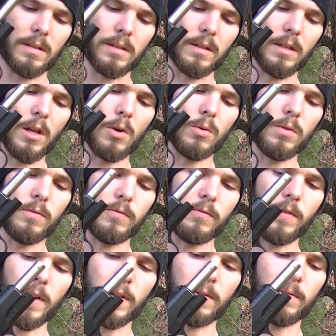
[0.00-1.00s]
loaded
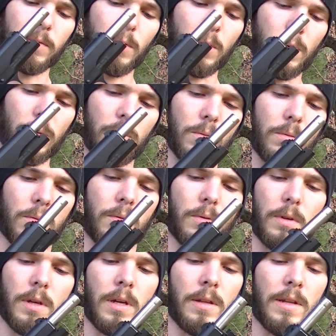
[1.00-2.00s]
fucking full,
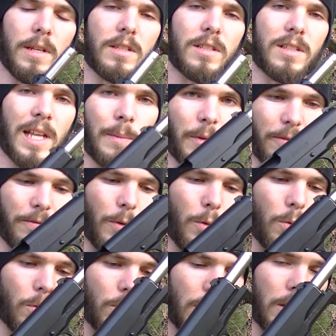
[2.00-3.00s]
and then slam it
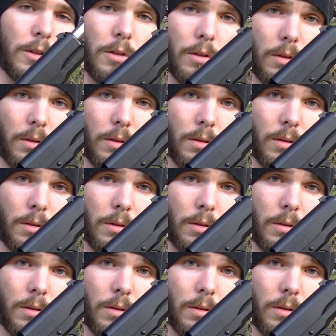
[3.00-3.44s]
forward. Now look.